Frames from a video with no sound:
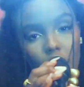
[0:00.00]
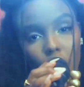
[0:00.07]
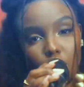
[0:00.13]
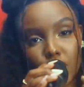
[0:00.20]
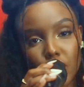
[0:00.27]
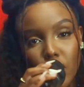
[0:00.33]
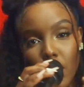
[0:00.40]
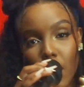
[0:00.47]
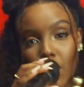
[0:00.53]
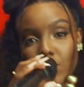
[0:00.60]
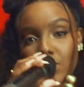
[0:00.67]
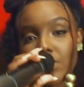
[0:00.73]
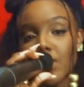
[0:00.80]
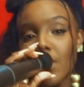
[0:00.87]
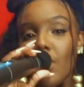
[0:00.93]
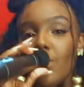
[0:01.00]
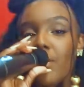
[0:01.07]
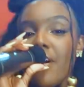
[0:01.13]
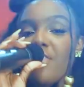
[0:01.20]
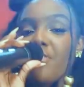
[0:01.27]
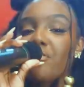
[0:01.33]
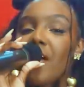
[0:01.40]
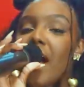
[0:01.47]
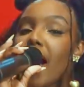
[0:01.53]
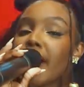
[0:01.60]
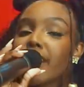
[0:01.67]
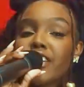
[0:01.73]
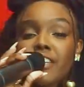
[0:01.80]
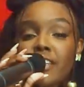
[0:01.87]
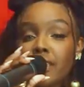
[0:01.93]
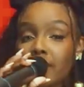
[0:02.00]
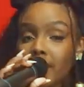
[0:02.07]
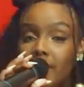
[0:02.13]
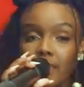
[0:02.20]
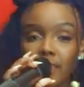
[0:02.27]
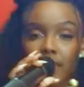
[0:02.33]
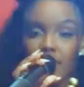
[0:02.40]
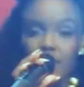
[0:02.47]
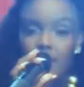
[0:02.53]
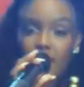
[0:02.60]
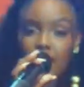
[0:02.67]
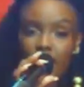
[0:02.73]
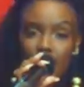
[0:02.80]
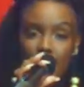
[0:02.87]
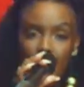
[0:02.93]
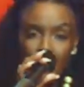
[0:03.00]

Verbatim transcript: that, you know, it was a long time coming, so I